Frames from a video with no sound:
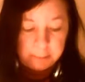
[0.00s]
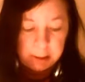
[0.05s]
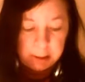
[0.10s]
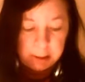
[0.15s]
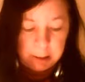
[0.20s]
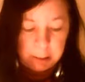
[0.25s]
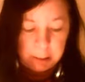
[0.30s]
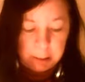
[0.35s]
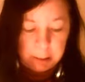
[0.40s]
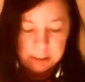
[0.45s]
I
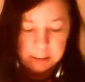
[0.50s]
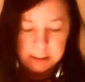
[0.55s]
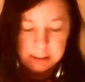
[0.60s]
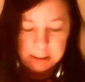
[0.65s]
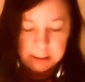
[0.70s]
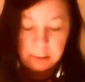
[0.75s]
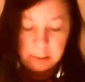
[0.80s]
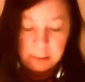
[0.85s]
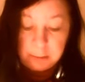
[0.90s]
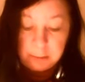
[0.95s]
was
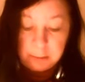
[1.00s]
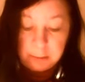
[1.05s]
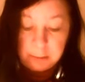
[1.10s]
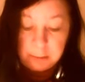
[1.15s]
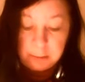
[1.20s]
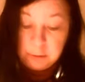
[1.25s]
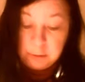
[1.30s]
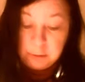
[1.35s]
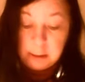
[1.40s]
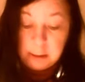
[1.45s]
still with
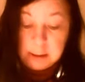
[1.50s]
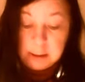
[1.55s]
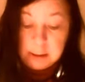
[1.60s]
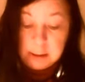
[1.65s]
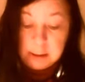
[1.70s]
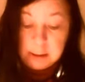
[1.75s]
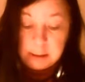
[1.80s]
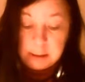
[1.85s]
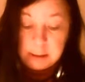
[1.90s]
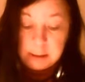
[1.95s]

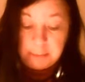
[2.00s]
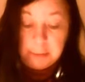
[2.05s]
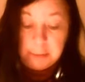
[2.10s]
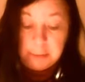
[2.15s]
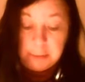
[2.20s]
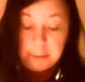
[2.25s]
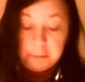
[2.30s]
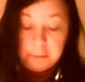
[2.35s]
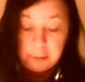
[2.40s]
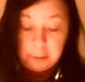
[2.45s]
2,700
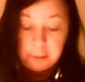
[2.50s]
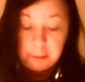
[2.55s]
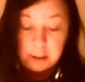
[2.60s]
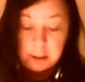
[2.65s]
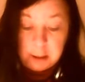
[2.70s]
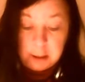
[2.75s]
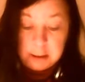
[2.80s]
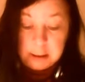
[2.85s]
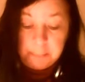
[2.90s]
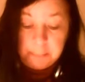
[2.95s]

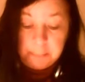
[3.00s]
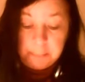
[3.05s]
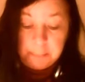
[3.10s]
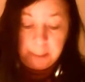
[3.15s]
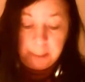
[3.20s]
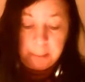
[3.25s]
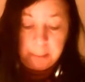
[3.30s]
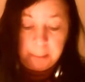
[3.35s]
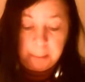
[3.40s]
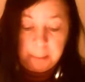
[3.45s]
reals
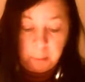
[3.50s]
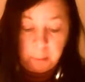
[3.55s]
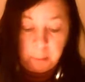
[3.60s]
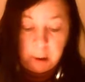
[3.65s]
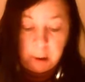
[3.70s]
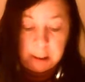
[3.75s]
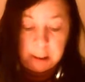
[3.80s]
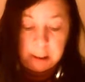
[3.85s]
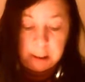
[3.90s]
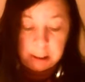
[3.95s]
by
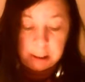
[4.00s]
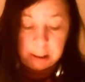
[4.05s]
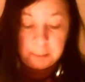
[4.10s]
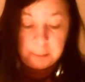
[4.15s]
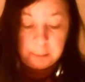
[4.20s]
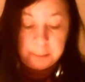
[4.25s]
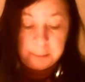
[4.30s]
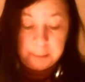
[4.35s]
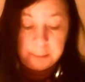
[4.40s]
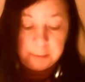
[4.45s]
working in the
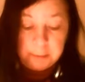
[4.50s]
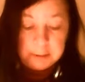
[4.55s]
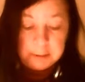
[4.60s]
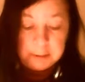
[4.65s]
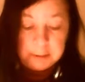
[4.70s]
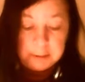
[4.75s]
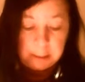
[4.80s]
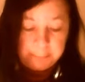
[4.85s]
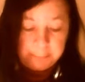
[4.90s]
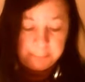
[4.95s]

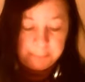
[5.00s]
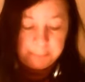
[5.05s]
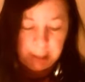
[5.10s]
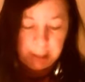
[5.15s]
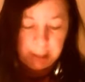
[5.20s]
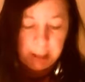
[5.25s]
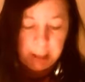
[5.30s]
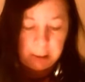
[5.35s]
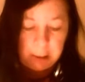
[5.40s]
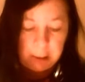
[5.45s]
PFC,
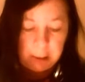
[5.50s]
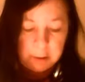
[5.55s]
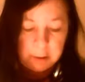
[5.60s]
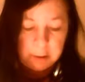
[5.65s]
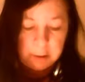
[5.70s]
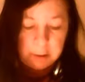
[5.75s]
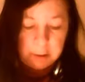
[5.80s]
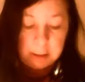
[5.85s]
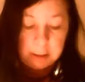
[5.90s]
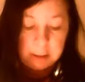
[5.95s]

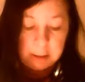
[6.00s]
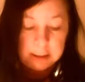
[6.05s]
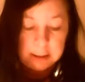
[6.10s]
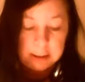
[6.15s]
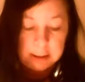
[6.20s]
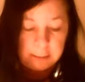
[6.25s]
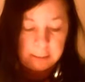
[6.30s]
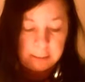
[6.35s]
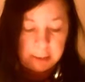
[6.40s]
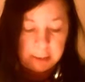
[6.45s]
alongside the
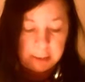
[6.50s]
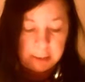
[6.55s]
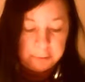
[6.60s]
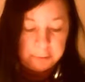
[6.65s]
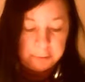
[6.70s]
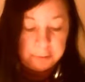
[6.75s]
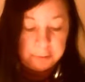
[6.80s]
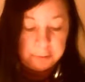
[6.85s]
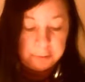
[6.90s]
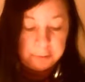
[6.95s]
700
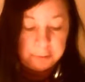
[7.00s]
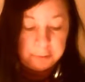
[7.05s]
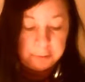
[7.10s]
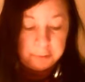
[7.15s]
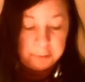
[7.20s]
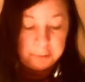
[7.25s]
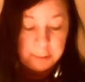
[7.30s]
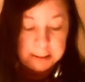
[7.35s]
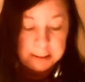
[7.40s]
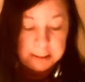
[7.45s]
reals of
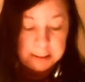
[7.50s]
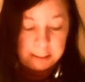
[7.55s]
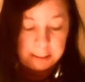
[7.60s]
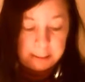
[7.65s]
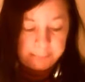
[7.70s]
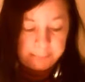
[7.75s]
Wesley.